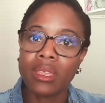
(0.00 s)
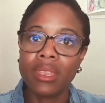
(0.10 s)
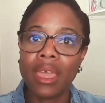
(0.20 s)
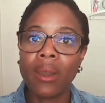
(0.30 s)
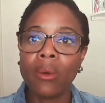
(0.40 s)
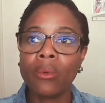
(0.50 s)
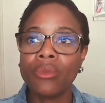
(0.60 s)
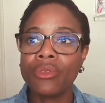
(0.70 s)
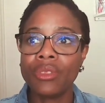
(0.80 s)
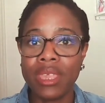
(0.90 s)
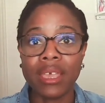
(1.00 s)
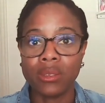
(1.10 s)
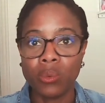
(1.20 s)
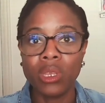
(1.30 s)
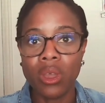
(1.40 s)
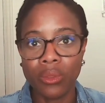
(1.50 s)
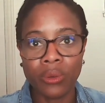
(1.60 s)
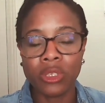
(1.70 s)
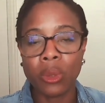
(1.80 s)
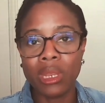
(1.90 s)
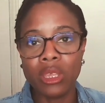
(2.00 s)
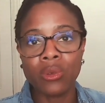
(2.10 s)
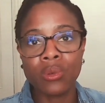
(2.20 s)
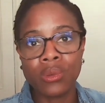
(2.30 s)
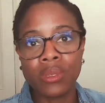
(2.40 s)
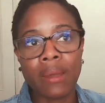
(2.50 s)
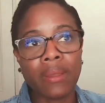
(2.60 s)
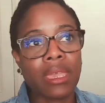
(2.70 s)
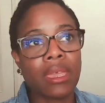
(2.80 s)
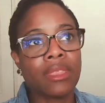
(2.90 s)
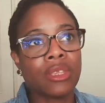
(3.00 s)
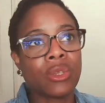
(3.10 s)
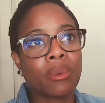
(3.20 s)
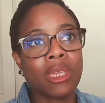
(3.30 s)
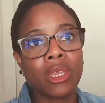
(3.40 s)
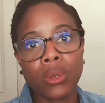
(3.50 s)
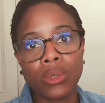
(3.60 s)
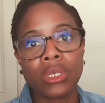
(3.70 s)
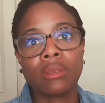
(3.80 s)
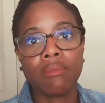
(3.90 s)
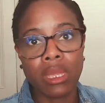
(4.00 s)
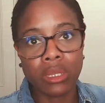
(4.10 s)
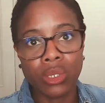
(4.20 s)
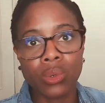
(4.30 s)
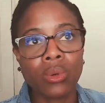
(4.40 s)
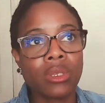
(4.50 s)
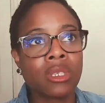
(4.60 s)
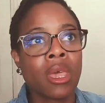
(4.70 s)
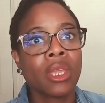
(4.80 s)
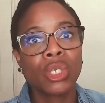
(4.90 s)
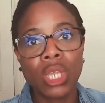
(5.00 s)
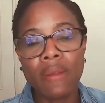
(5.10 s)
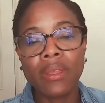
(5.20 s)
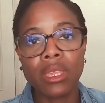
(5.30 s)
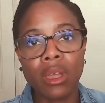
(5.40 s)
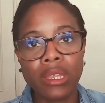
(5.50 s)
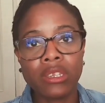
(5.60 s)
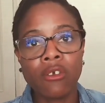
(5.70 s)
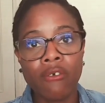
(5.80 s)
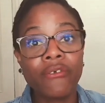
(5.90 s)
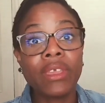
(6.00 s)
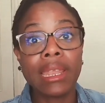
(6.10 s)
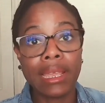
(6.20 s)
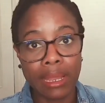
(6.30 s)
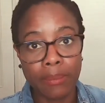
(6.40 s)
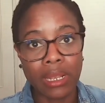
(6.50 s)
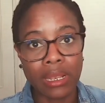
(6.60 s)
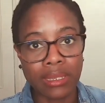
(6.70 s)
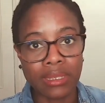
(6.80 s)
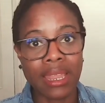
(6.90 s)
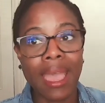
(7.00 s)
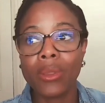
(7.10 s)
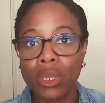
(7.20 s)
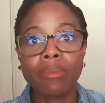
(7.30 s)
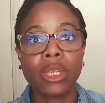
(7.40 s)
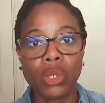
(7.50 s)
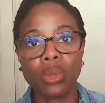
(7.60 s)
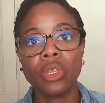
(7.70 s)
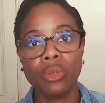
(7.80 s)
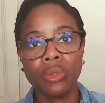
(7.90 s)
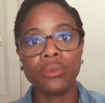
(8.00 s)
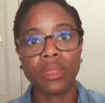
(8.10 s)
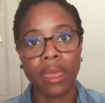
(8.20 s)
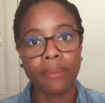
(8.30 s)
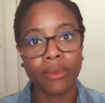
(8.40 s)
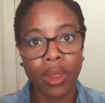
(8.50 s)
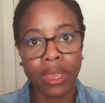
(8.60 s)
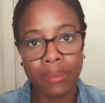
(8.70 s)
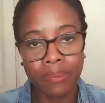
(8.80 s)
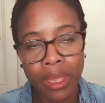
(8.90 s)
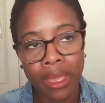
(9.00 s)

Now, yes, we know there are so many gurus out here and there's so many coaches and mentors sharing the idea of feeling limitless and how you can make sure that you do that, right?